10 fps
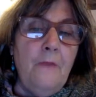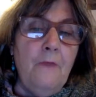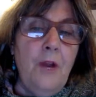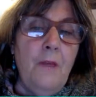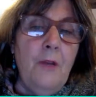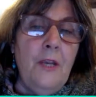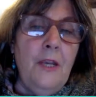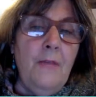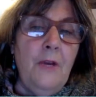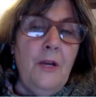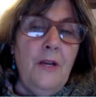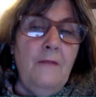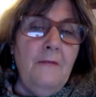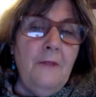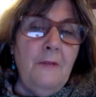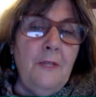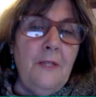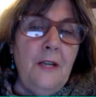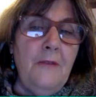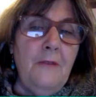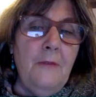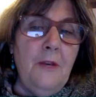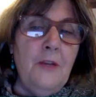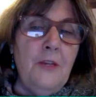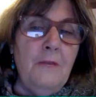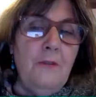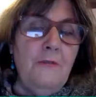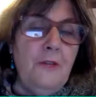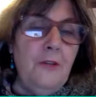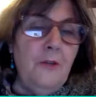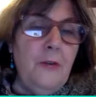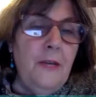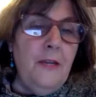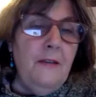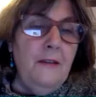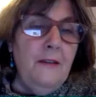Robert came on. First, we started with Marsha with Feng Shui.